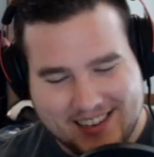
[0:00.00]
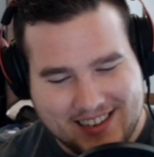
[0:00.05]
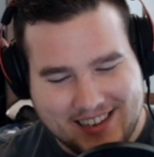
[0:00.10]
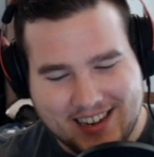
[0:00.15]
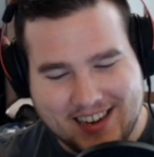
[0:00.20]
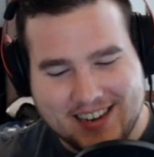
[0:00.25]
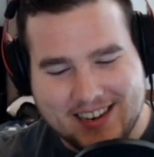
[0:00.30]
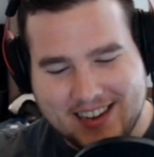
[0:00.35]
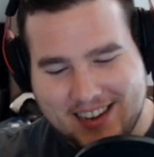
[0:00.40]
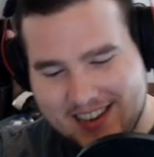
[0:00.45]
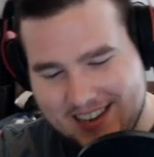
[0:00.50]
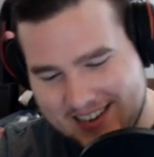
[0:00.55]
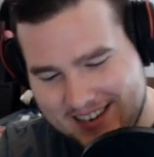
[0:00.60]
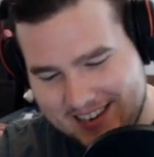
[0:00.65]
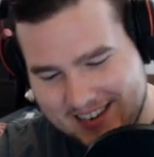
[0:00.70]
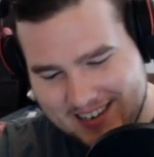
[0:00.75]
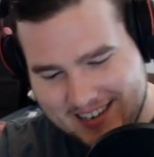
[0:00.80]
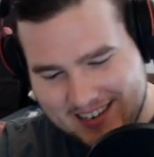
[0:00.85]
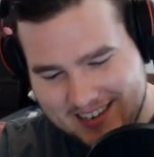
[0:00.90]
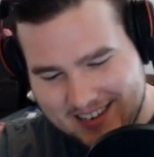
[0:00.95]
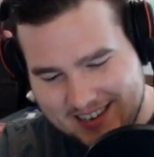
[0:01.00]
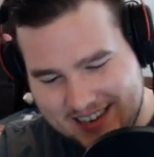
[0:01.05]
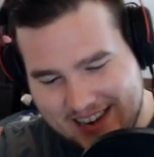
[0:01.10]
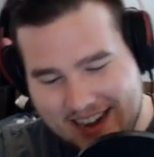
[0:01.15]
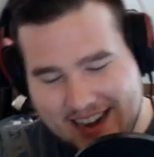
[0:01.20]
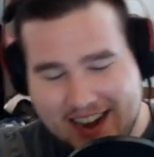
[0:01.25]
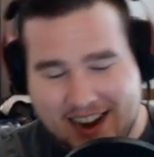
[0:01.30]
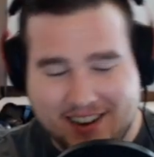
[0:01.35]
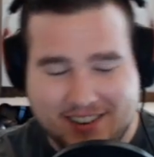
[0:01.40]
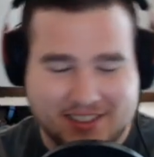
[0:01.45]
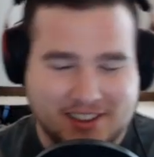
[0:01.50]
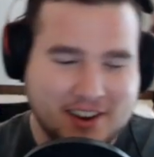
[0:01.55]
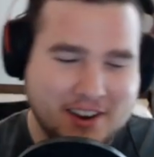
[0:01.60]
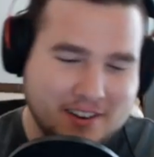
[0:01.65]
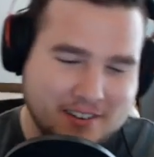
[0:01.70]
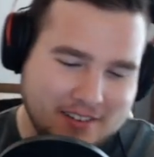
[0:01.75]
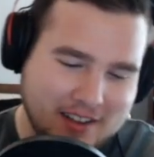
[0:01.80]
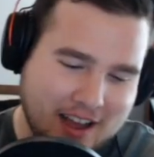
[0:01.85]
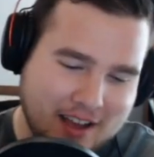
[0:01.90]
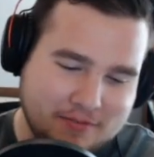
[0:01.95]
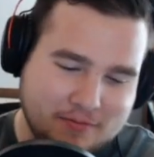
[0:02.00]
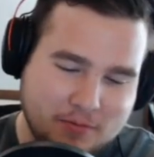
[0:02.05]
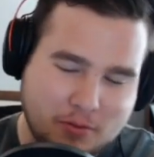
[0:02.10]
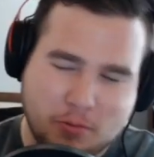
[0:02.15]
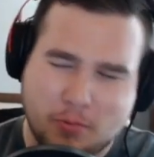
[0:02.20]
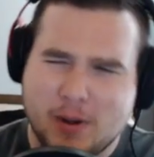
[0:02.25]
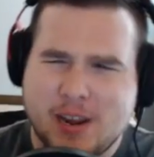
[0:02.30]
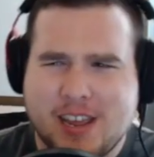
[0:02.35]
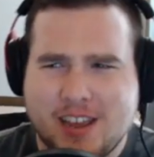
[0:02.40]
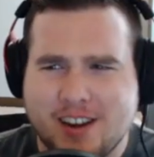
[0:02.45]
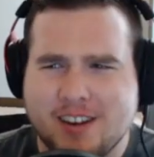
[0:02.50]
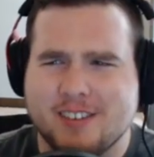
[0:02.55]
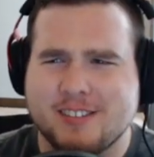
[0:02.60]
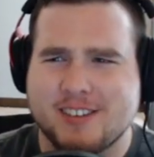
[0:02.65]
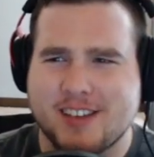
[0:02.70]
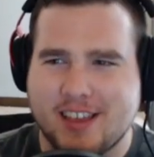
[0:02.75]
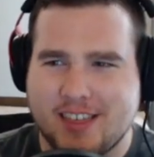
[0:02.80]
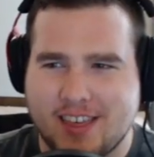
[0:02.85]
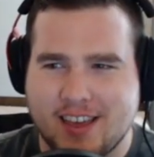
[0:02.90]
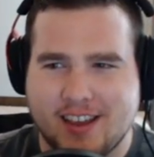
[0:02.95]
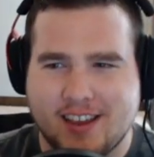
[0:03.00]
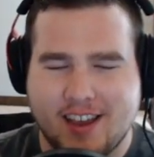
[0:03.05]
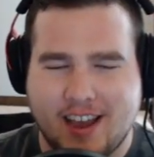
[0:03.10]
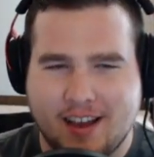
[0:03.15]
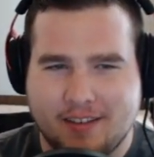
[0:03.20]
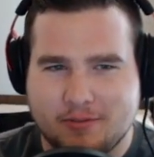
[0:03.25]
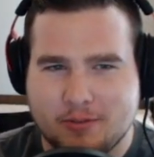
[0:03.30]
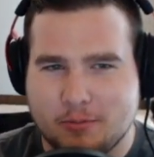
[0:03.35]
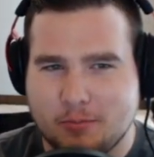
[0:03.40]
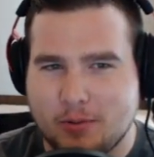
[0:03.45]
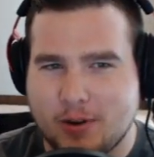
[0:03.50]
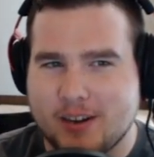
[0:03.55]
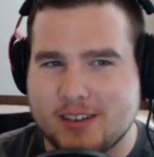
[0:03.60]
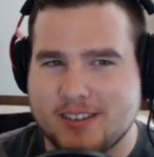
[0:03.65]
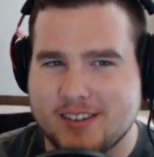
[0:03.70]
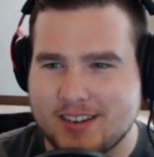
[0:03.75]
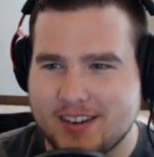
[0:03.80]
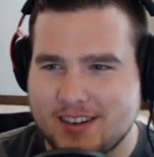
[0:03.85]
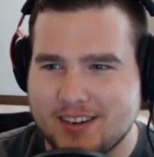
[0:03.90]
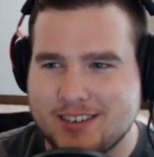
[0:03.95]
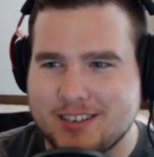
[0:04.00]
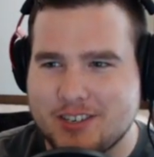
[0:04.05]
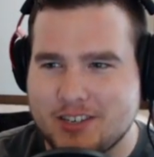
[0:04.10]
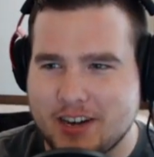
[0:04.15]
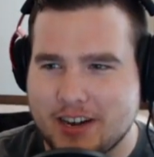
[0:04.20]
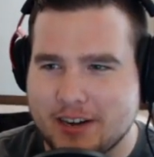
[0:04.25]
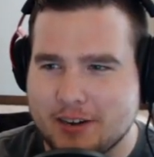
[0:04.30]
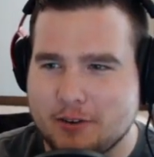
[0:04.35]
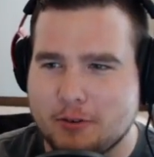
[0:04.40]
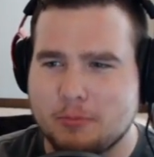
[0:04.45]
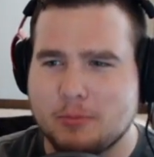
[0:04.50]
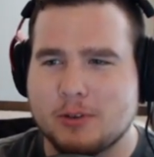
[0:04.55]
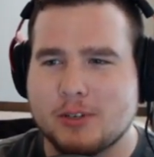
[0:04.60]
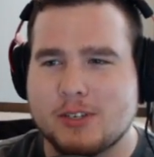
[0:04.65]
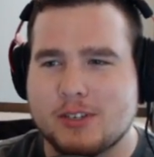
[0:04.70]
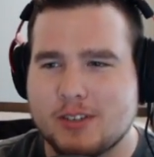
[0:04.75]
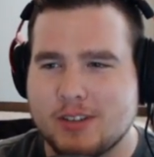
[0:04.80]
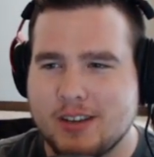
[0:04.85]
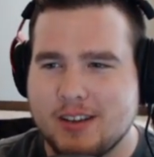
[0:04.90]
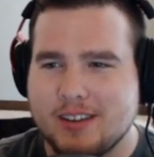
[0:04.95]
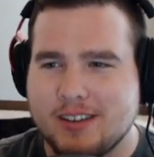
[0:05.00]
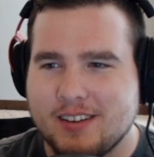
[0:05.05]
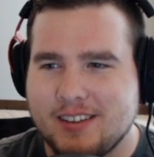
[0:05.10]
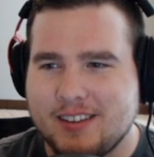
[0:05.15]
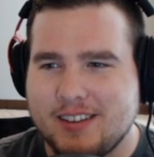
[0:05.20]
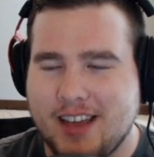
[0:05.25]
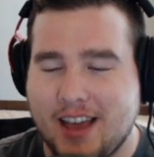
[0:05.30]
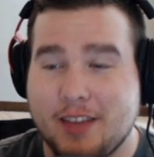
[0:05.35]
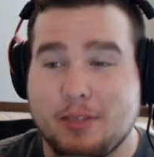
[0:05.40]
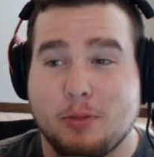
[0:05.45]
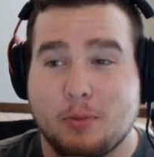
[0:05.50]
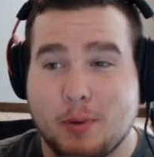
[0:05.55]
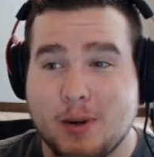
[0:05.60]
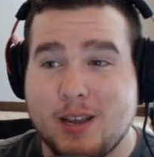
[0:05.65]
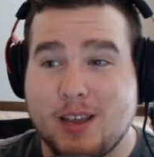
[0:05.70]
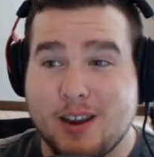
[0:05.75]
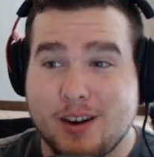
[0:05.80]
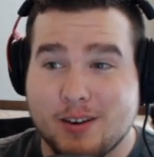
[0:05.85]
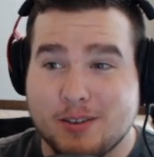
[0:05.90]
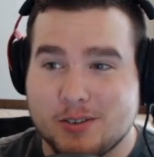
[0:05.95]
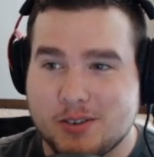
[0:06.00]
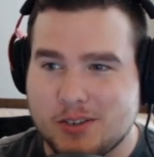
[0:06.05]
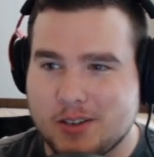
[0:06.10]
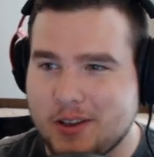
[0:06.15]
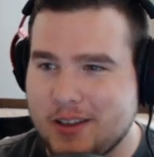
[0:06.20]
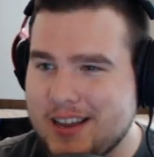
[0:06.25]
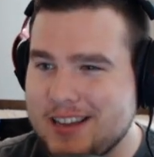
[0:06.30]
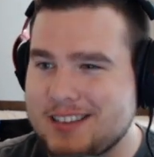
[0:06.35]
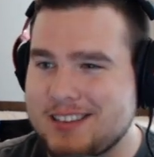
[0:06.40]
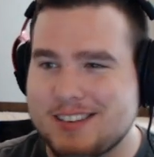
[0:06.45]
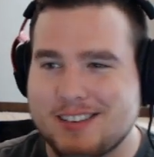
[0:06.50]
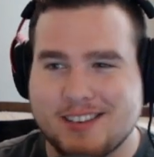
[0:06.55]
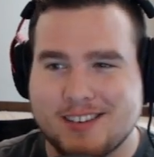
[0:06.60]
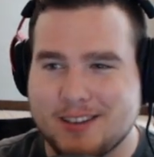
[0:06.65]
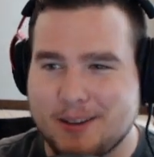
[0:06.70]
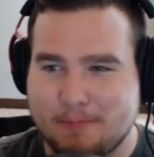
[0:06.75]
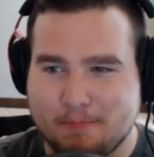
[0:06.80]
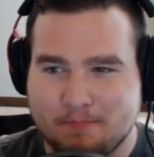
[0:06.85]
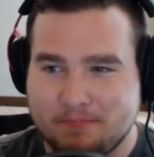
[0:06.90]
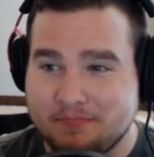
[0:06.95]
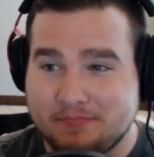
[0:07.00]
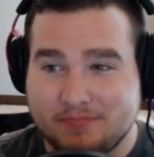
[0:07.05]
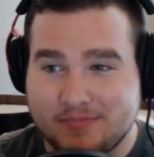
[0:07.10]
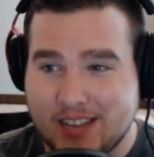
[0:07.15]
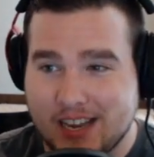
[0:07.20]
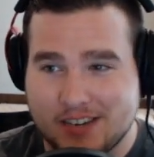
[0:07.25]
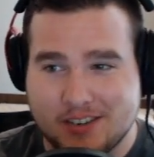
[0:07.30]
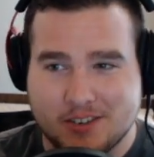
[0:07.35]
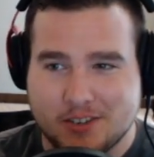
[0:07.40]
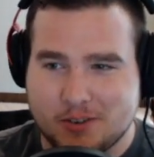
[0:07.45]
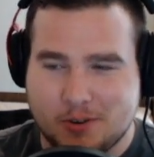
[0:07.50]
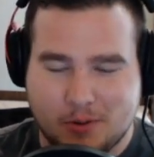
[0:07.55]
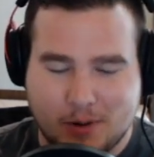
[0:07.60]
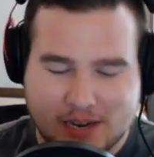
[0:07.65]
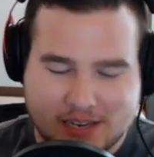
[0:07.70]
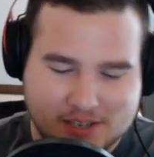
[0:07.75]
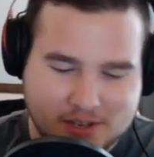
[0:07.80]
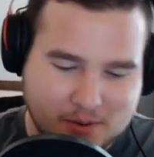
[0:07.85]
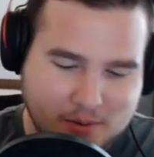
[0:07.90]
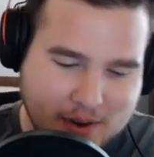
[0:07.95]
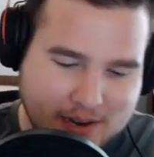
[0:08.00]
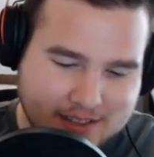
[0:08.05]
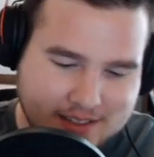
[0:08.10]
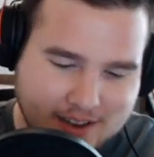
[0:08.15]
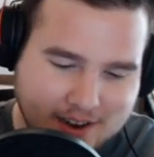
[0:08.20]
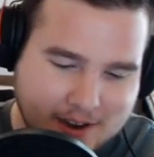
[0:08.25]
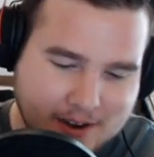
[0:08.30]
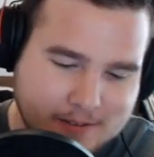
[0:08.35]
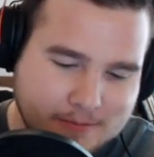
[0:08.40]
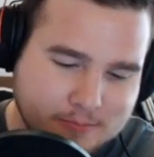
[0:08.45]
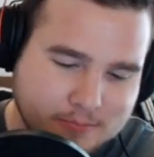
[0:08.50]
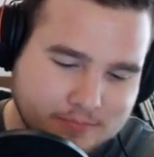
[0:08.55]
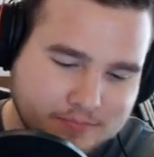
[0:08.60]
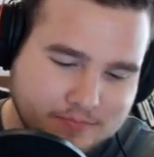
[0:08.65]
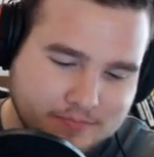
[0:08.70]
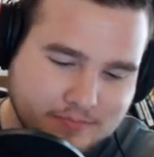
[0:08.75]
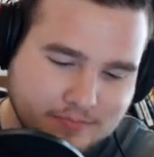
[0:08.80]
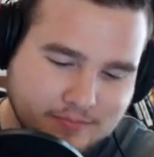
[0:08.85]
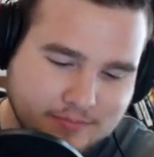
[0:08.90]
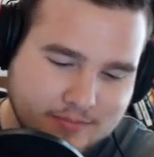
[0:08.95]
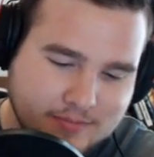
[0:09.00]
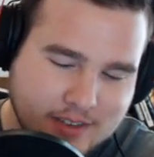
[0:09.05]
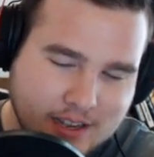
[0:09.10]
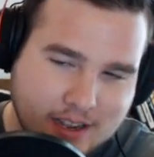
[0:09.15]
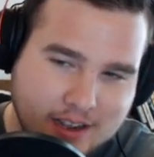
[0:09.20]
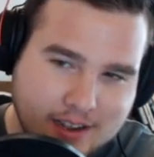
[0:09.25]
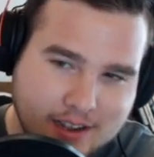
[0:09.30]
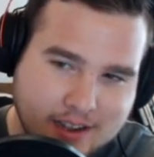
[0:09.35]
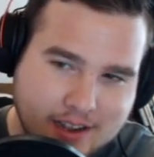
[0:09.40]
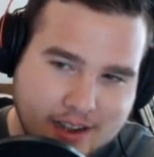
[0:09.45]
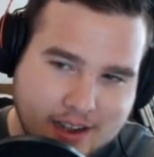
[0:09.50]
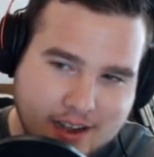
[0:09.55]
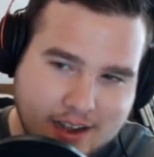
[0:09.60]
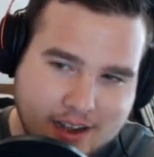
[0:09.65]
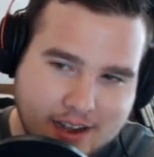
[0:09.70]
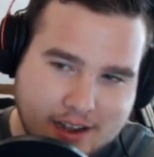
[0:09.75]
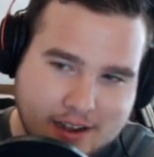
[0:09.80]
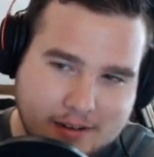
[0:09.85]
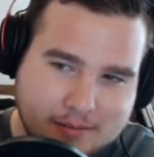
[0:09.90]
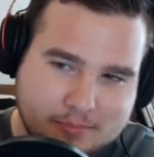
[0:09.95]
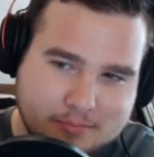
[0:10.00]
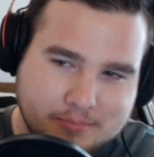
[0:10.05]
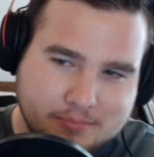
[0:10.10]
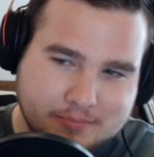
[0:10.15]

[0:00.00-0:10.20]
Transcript: getting out of there after 3 years, I think, after Brexit initiated. Almost, 3 years. So that's just crazy right there. I